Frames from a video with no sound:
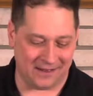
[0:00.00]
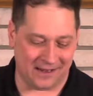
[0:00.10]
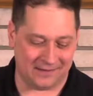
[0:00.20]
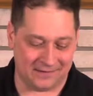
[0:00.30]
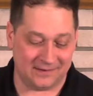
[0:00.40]

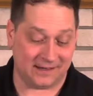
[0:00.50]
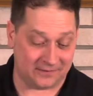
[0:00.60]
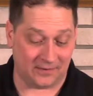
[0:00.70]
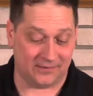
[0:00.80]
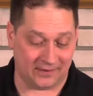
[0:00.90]
in 6
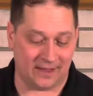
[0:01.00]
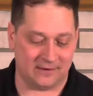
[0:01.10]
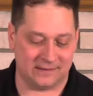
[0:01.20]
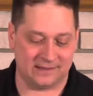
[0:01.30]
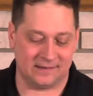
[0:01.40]
verse
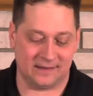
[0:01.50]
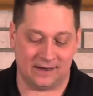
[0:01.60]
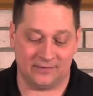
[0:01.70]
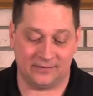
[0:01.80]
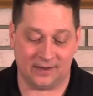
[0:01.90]
11, it says, And
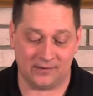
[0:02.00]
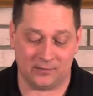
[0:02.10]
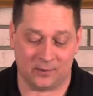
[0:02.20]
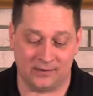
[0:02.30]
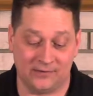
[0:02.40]
of
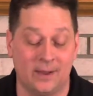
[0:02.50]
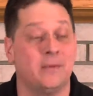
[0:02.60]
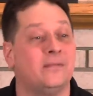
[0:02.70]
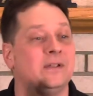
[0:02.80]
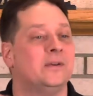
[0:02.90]
such were some
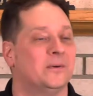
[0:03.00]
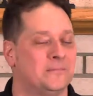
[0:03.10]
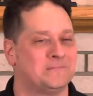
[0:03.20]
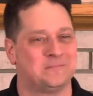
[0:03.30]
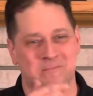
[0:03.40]
of you.
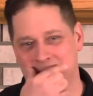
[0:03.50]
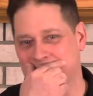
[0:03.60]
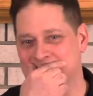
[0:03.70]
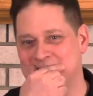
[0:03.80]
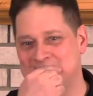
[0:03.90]
Mm.